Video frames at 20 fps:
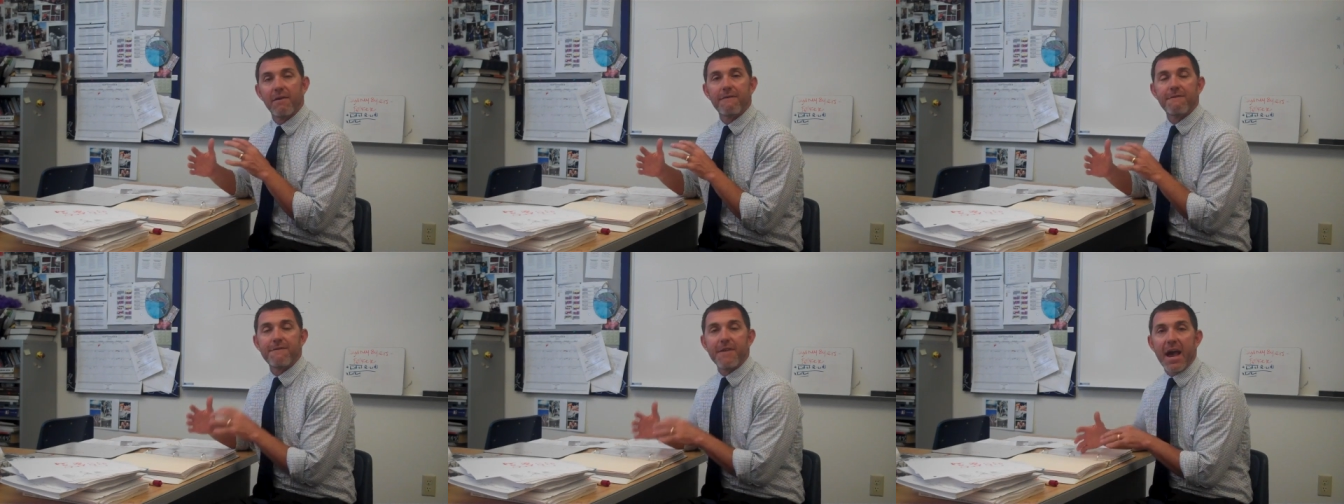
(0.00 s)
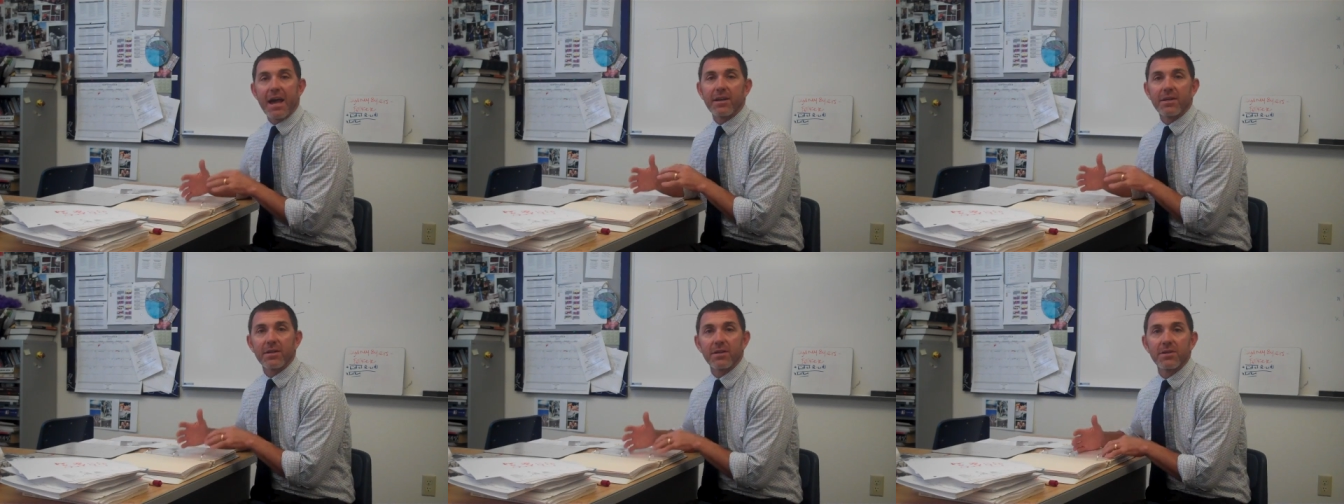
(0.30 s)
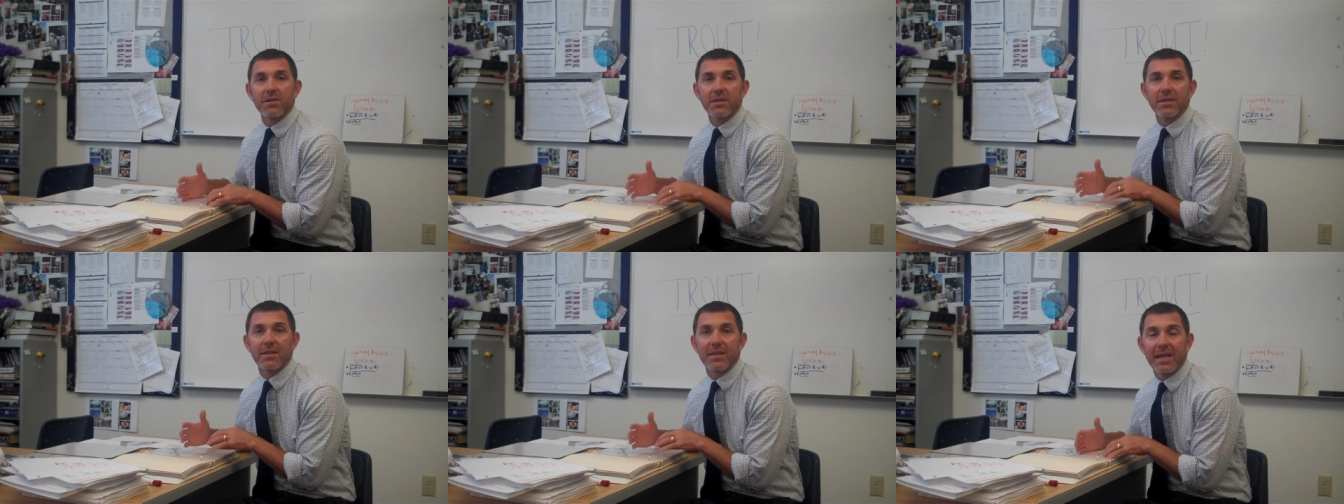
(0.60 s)

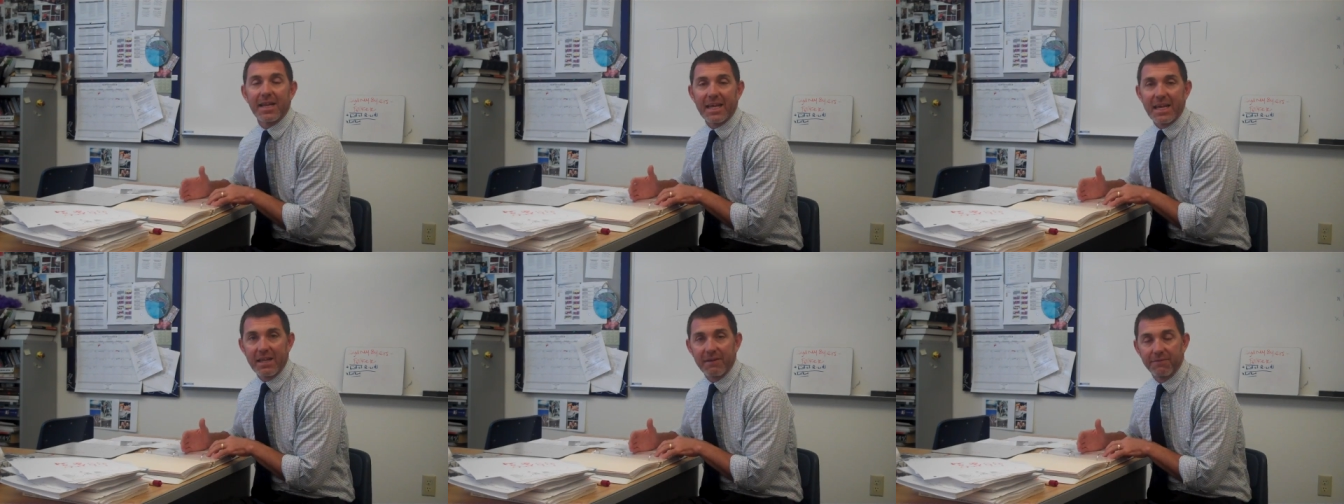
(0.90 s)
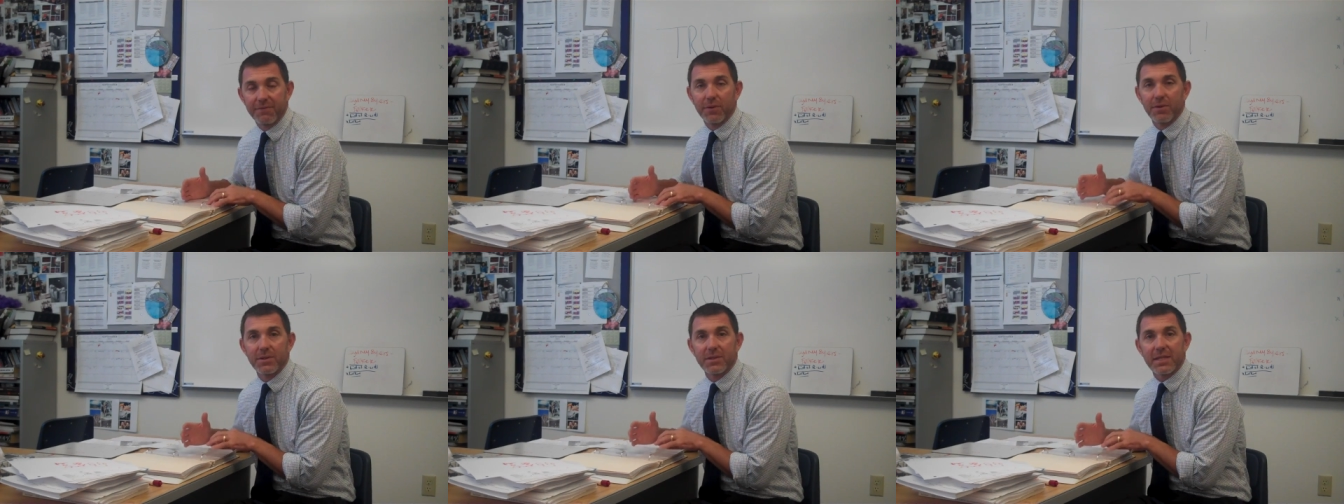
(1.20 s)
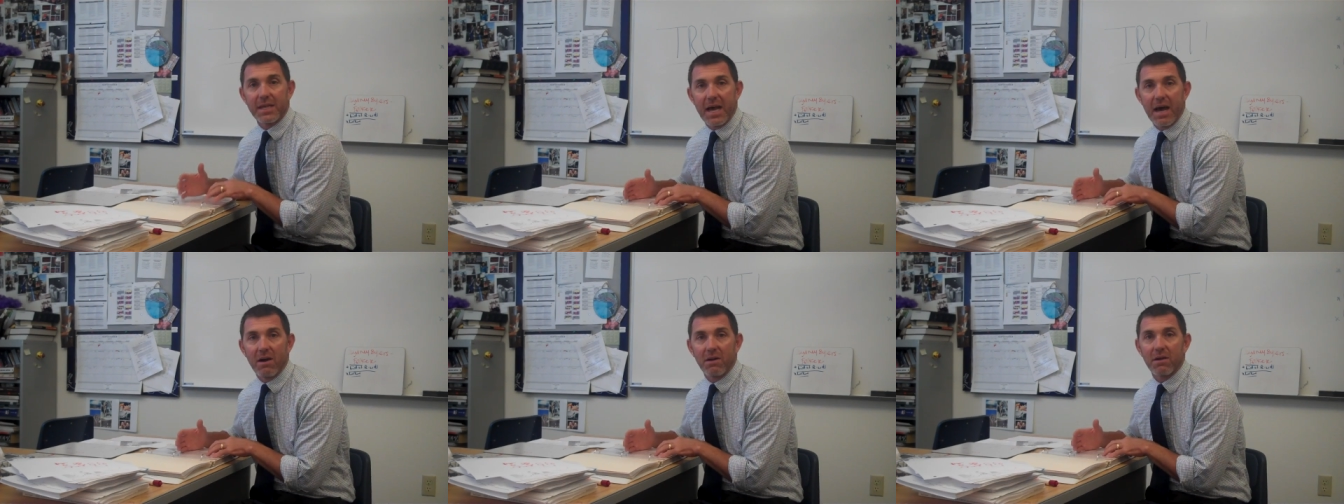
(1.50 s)
factors that
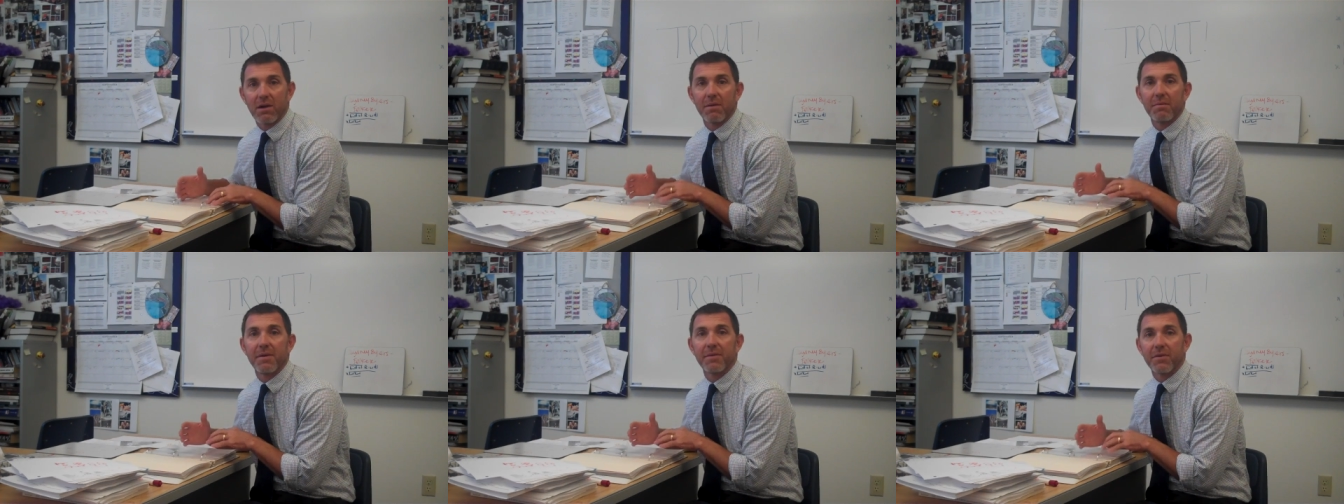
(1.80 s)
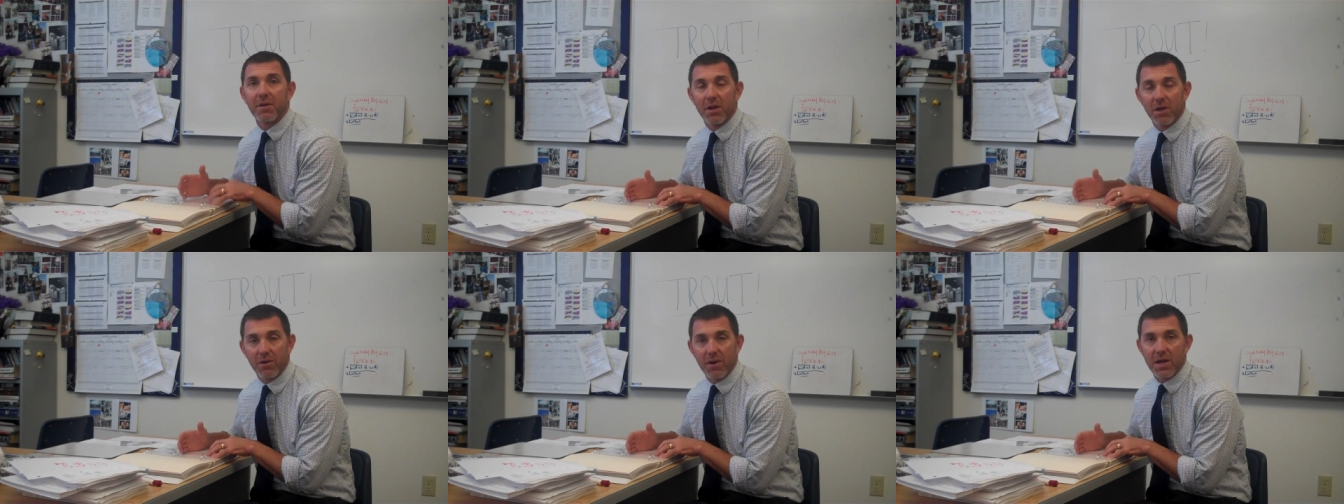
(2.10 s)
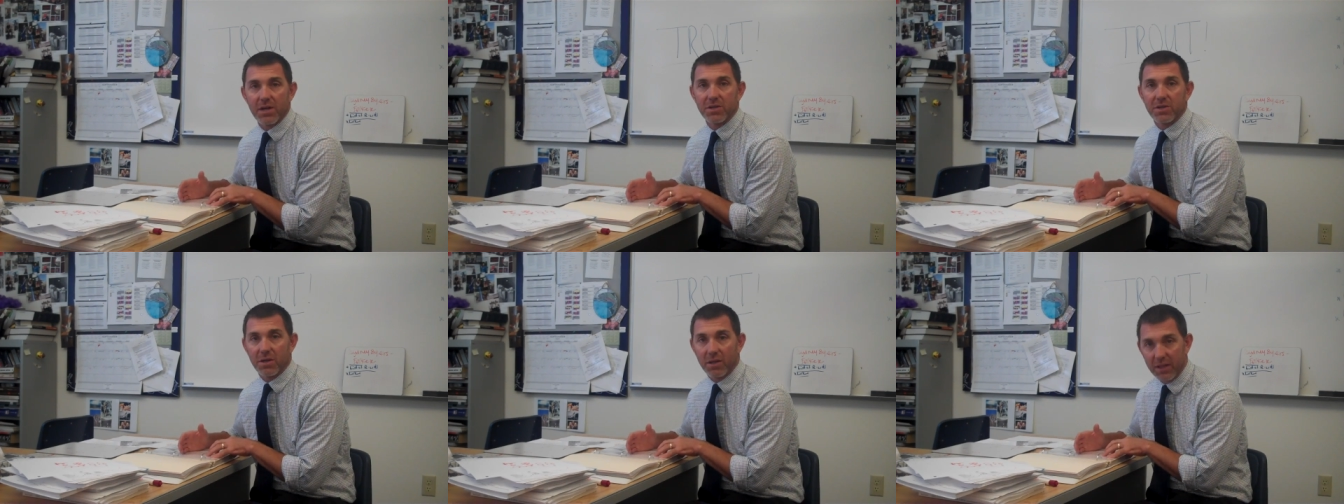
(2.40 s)
influence the outcome of
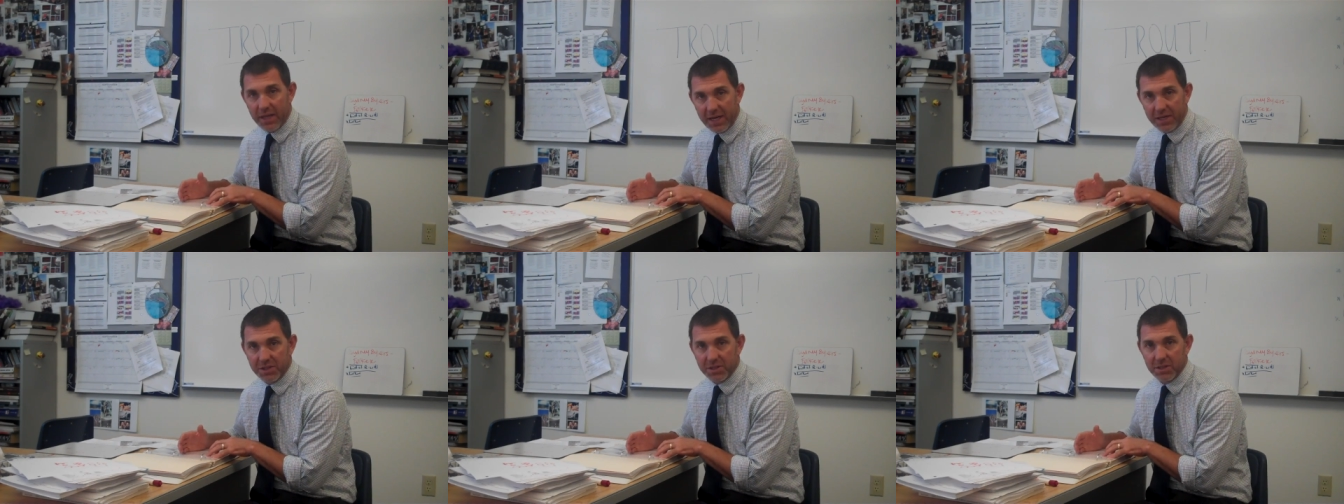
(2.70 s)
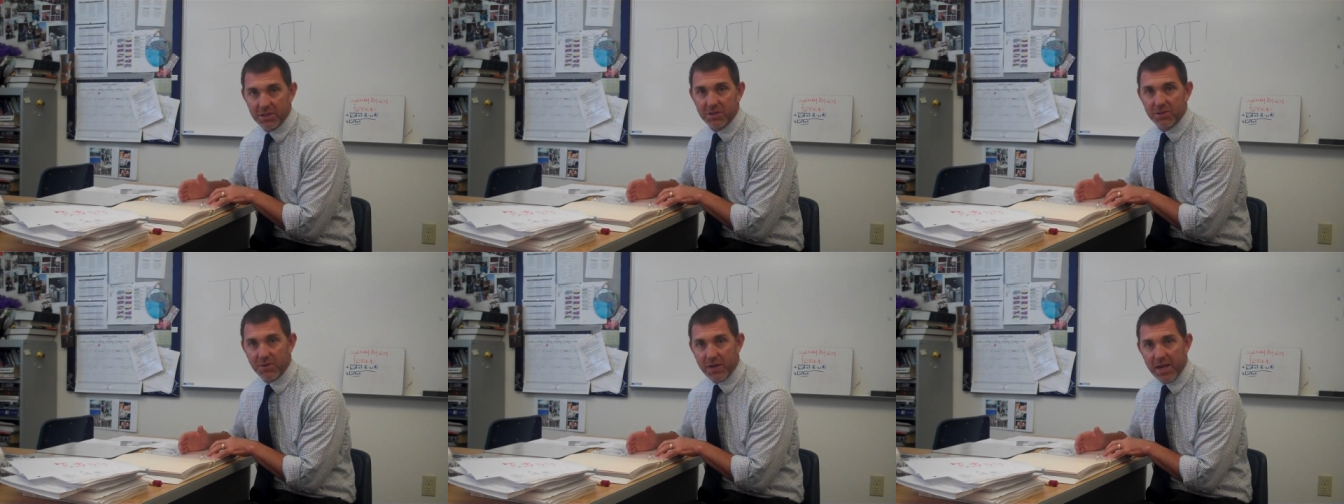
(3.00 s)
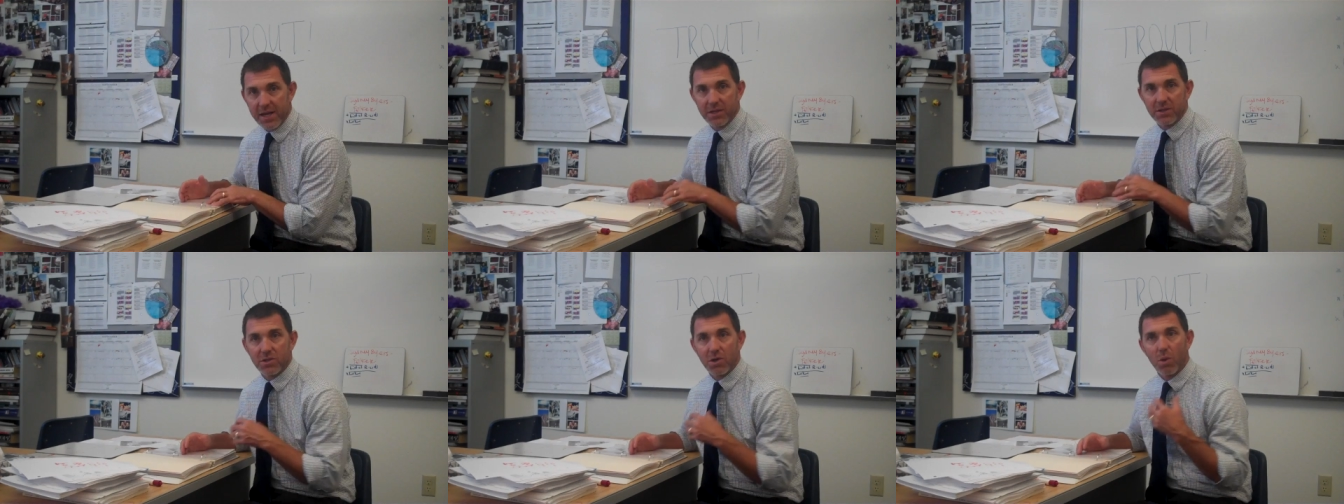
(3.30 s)
congressional elections, right?